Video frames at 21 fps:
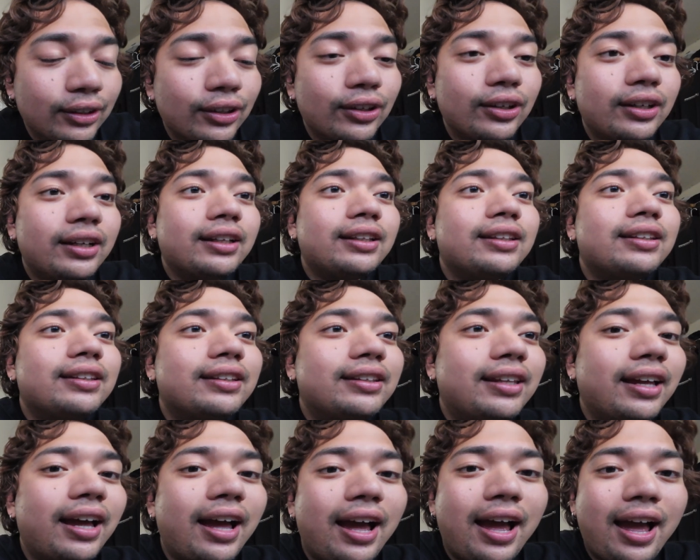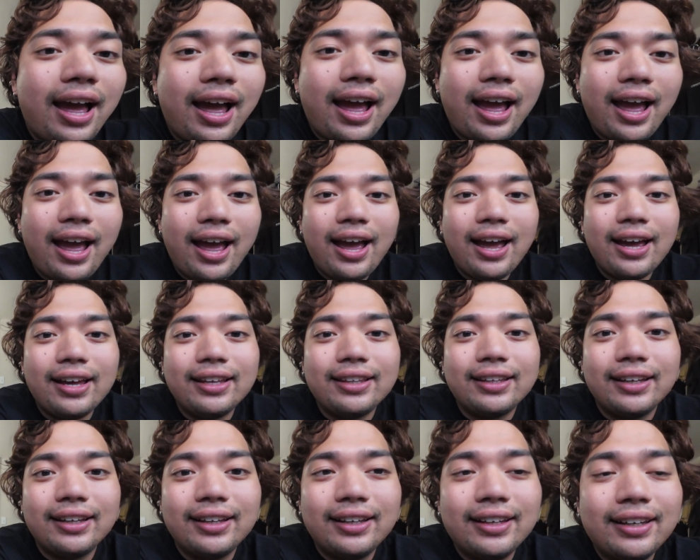look at
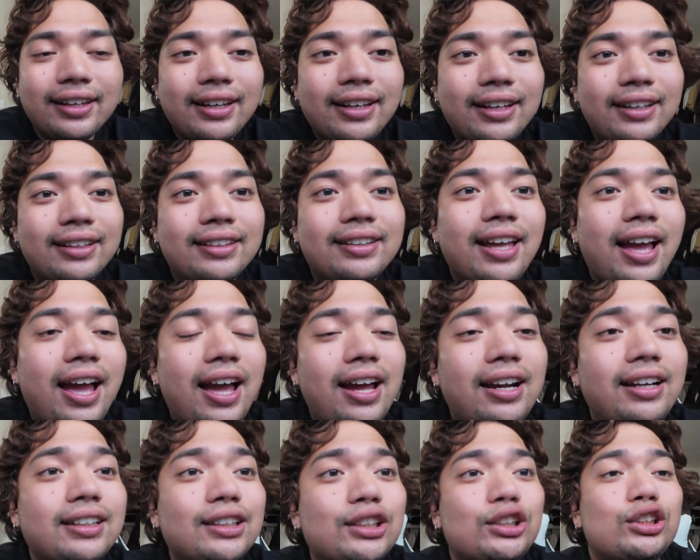that! That is